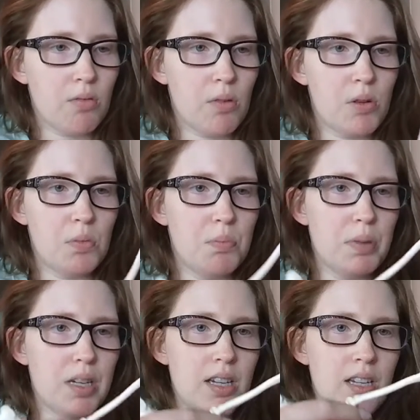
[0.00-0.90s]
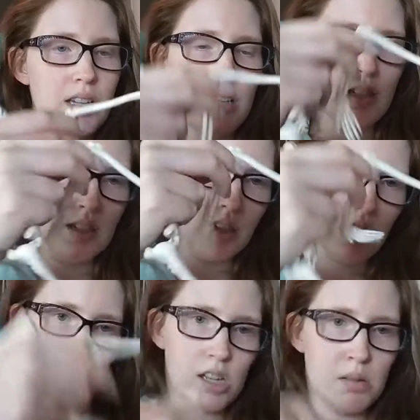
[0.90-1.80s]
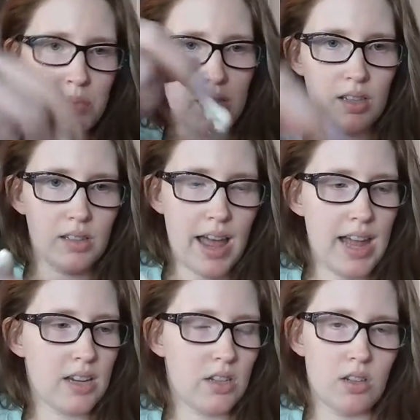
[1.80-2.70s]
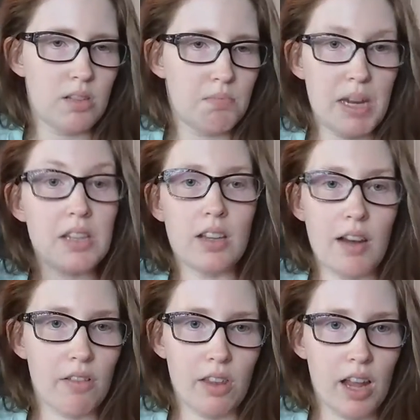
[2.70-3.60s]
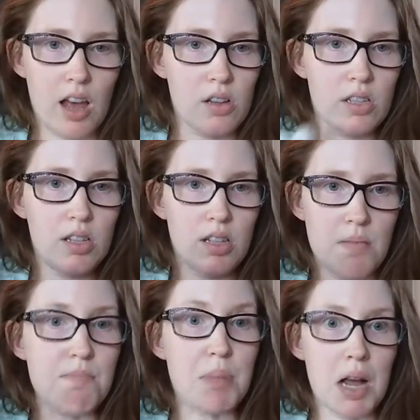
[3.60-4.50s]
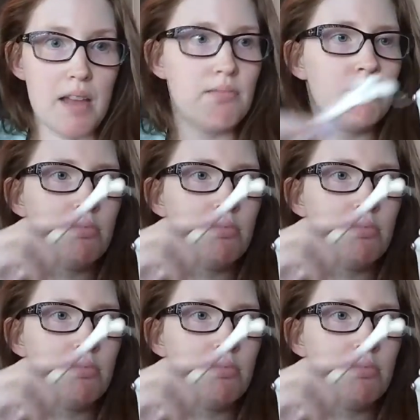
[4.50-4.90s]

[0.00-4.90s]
which would be the arms and the legs, just basically everything else but